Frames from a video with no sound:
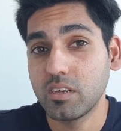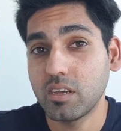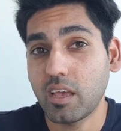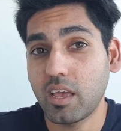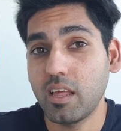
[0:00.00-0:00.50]

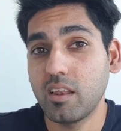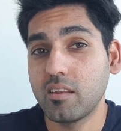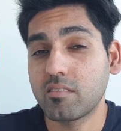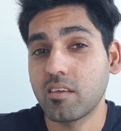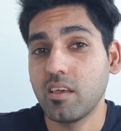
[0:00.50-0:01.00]

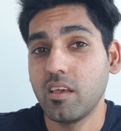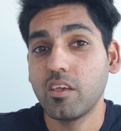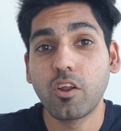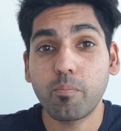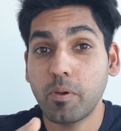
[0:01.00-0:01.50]
And, you
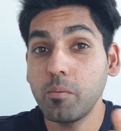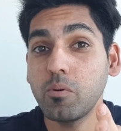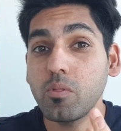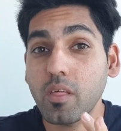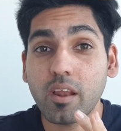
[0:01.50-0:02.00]
know,
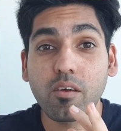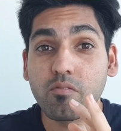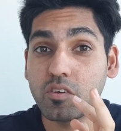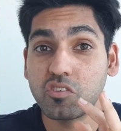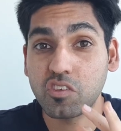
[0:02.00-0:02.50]
people that are
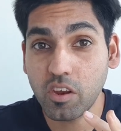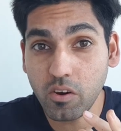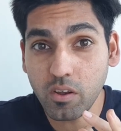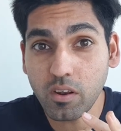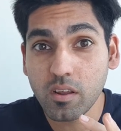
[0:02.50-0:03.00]

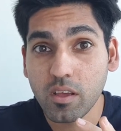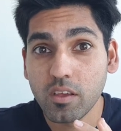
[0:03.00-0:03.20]
vegetarian,